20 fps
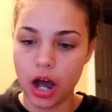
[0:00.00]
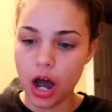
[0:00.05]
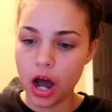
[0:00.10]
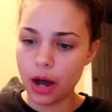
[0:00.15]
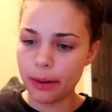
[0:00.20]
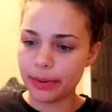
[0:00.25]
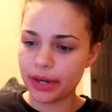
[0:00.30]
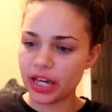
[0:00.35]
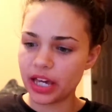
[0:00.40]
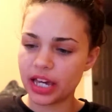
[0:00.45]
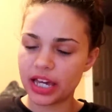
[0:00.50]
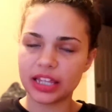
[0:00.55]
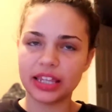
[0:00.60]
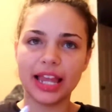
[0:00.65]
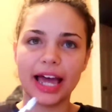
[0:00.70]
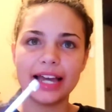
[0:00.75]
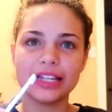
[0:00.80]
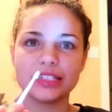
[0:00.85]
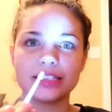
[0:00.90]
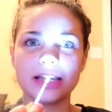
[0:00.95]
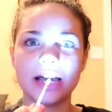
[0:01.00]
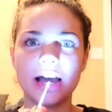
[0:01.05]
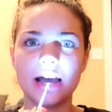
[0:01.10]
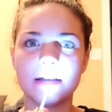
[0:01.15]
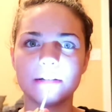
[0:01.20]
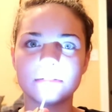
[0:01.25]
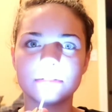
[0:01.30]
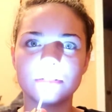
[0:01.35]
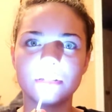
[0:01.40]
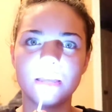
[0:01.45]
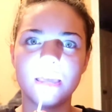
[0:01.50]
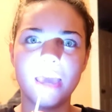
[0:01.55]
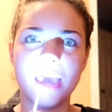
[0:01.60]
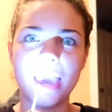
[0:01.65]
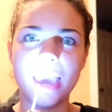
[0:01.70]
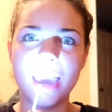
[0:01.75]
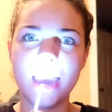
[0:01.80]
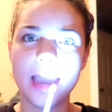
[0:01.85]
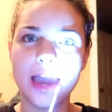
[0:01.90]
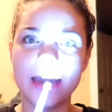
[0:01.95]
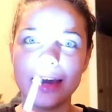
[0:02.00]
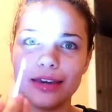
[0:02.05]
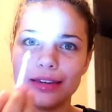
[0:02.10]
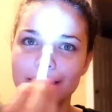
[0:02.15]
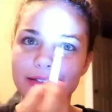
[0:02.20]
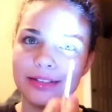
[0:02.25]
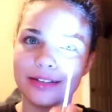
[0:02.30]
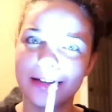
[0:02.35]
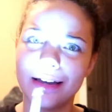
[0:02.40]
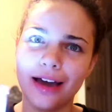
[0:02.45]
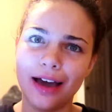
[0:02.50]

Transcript: Oh, bitch, it lights up. Hey!